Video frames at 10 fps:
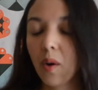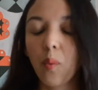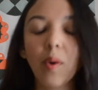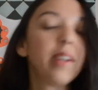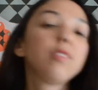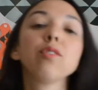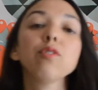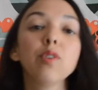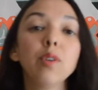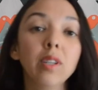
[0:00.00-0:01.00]
what is the
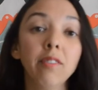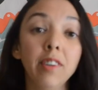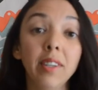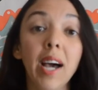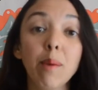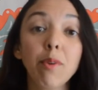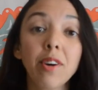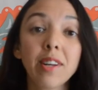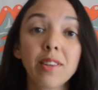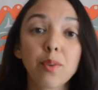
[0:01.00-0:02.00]
role of a
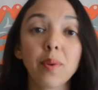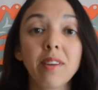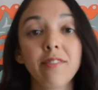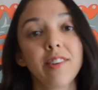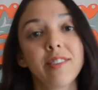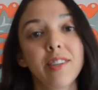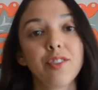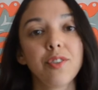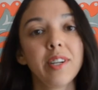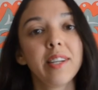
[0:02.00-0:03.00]
library in the 21st
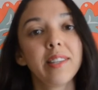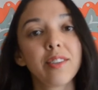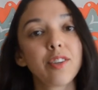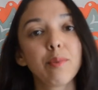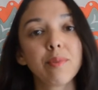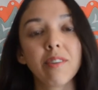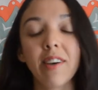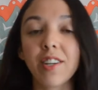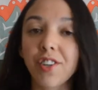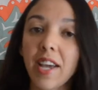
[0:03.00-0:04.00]
century in the terms of
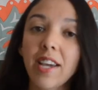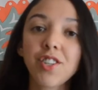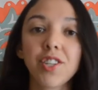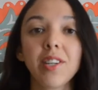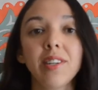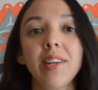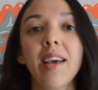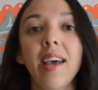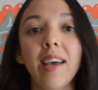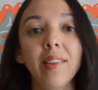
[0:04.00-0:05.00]
education
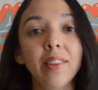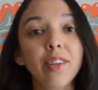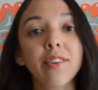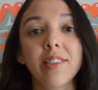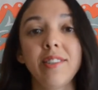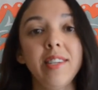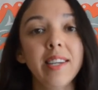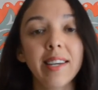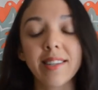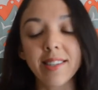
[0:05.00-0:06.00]
and
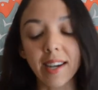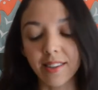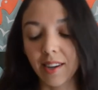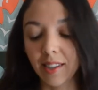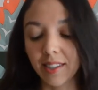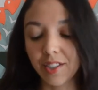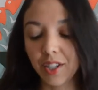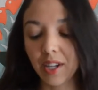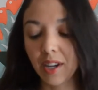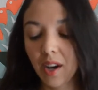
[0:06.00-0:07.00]
literacy and
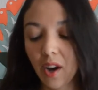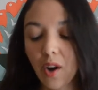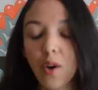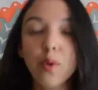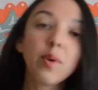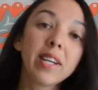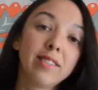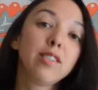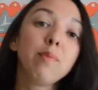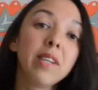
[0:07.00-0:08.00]
technology? Who
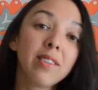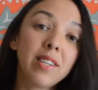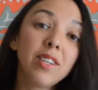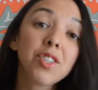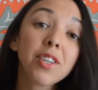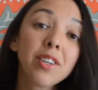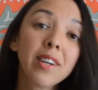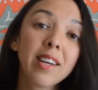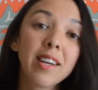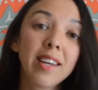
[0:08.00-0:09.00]
gets to be a
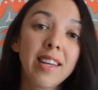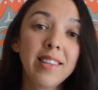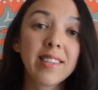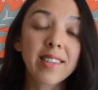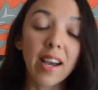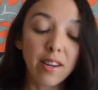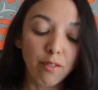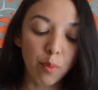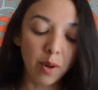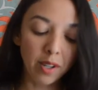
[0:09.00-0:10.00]
teacher in this kind
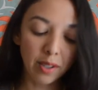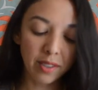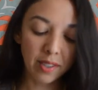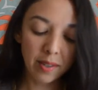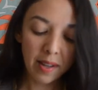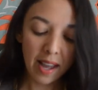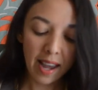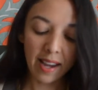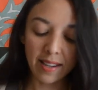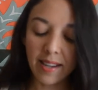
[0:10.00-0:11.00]
of world?
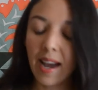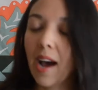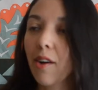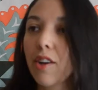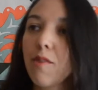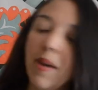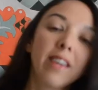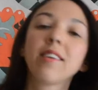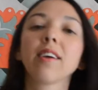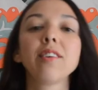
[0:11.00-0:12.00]
And how can you
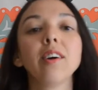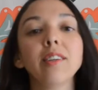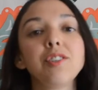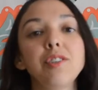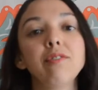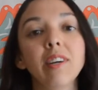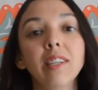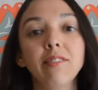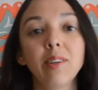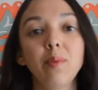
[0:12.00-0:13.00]
make technology
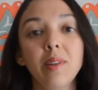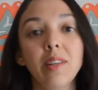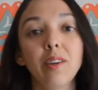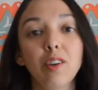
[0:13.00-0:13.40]
relevant within